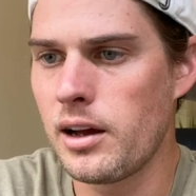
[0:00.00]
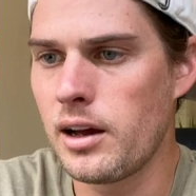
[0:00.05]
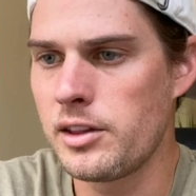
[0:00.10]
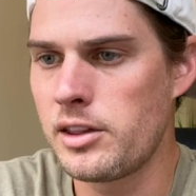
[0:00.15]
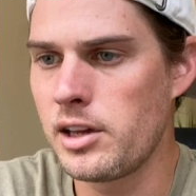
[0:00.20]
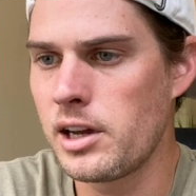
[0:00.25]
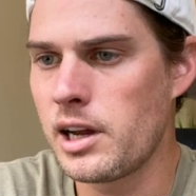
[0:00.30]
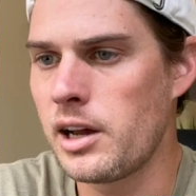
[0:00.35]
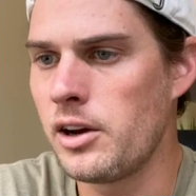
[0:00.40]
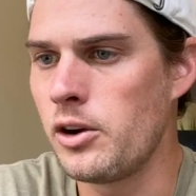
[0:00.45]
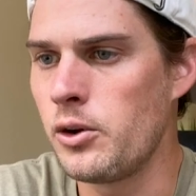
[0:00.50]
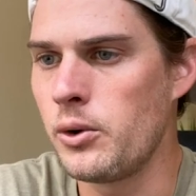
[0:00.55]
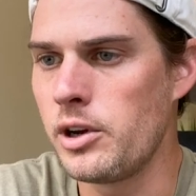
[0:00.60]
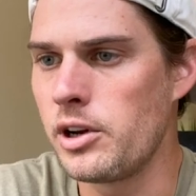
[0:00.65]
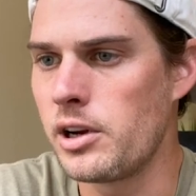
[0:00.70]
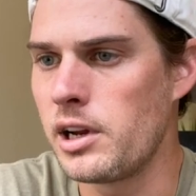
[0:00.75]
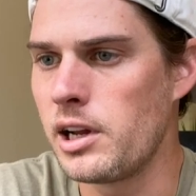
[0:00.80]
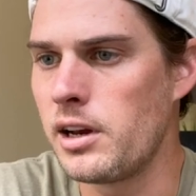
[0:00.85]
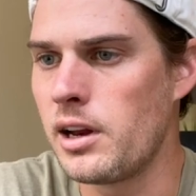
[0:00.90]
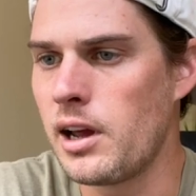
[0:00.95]
I think I know what
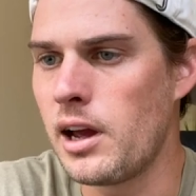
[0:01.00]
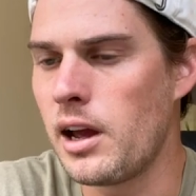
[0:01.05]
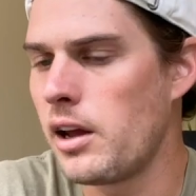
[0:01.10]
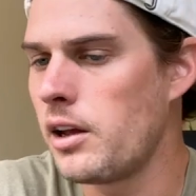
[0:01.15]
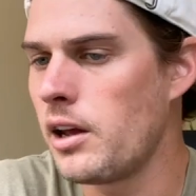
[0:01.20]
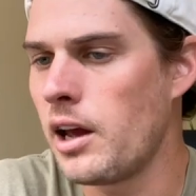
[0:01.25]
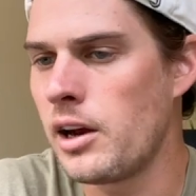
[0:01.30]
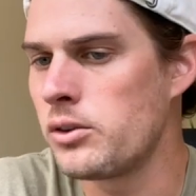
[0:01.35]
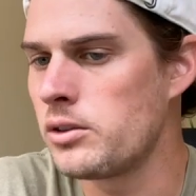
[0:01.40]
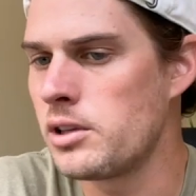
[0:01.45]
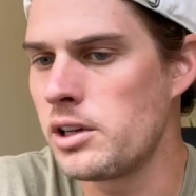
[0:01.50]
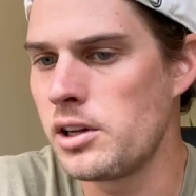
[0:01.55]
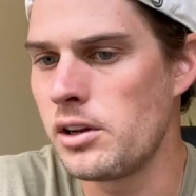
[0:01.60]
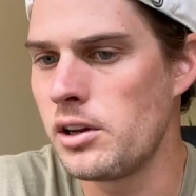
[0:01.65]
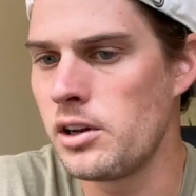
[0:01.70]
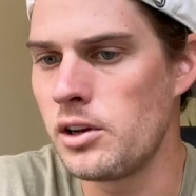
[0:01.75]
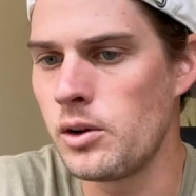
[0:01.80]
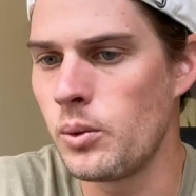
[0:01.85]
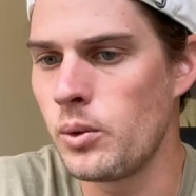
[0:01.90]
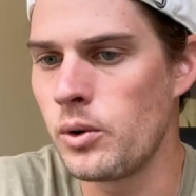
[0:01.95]
you're getting at. I don't think you
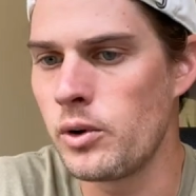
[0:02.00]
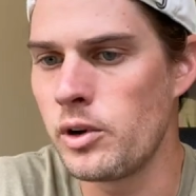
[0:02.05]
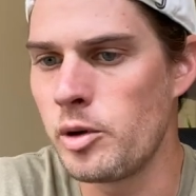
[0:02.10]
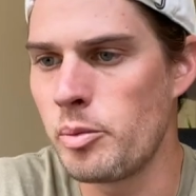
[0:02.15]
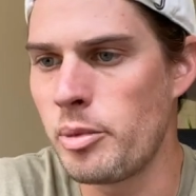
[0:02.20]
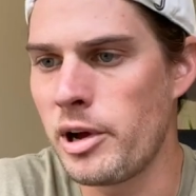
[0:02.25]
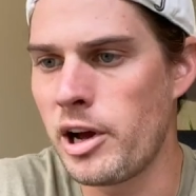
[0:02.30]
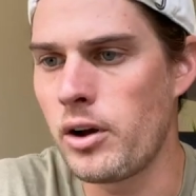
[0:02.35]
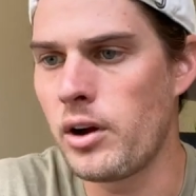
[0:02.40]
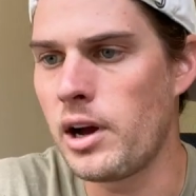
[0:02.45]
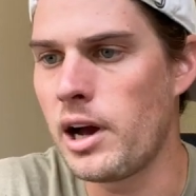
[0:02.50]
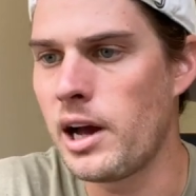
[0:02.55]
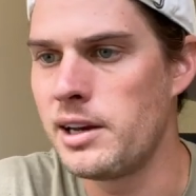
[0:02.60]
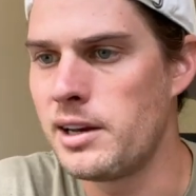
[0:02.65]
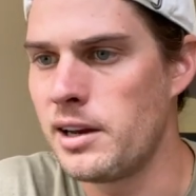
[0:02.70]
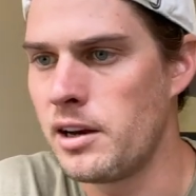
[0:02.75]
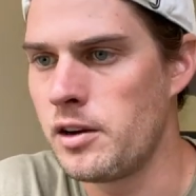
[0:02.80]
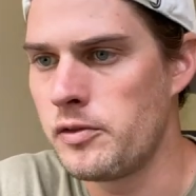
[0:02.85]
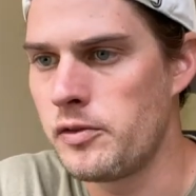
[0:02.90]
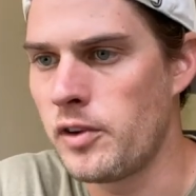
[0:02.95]
need to worry about
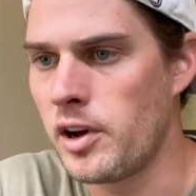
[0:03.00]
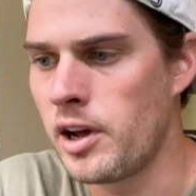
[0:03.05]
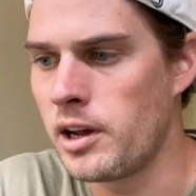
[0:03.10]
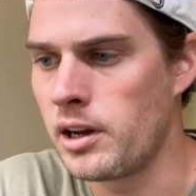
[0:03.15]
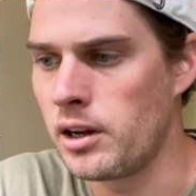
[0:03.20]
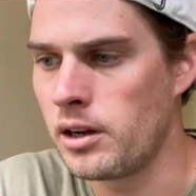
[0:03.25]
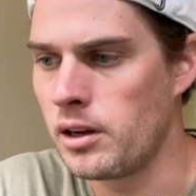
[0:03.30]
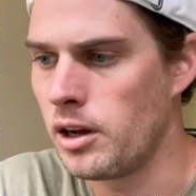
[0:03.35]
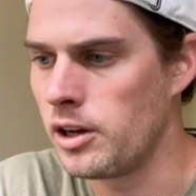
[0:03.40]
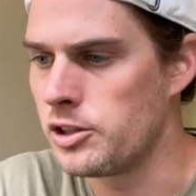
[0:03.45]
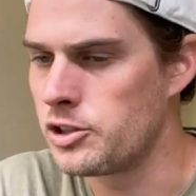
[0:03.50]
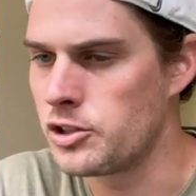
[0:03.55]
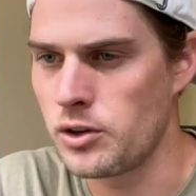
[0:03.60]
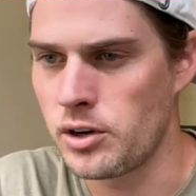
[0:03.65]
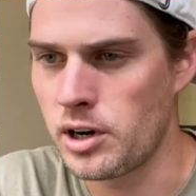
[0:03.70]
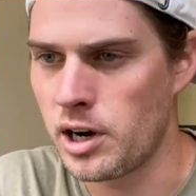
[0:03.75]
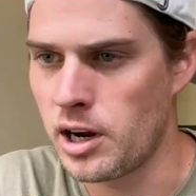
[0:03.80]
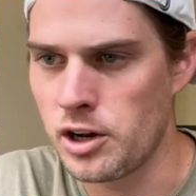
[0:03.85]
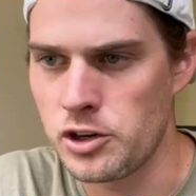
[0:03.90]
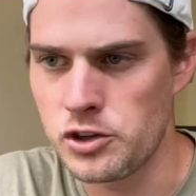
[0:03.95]
identifying a
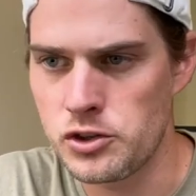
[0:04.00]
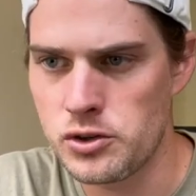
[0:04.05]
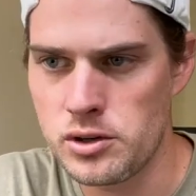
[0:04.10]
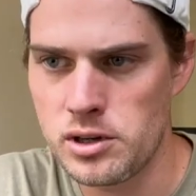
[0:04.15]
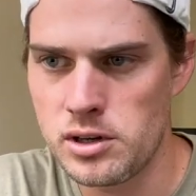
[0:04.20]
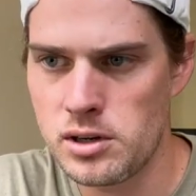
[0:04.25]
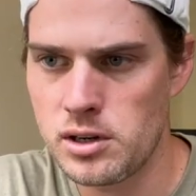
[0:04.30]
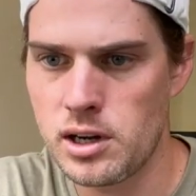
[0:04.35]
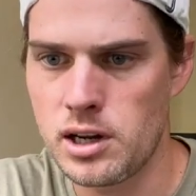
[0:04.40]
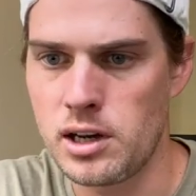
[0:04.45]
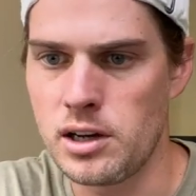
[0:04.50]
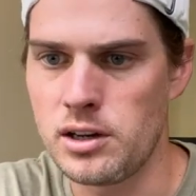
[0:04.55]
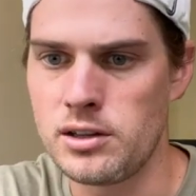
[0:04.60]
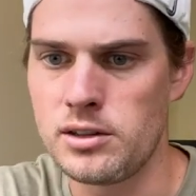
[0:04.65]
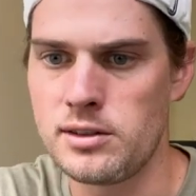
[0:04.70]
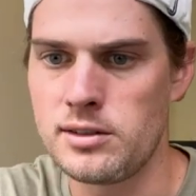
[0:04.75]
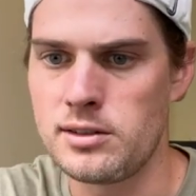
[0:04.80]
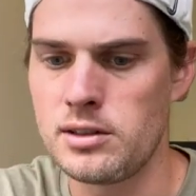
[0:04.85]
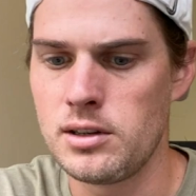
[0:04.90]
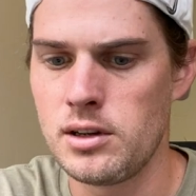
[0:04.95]
certain country,
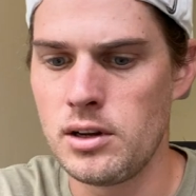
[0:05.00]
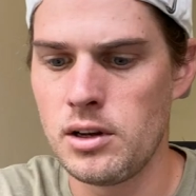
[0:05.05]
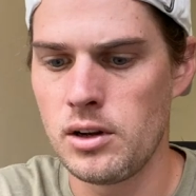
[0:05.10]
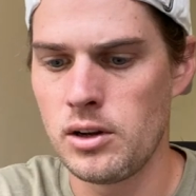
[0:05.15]
because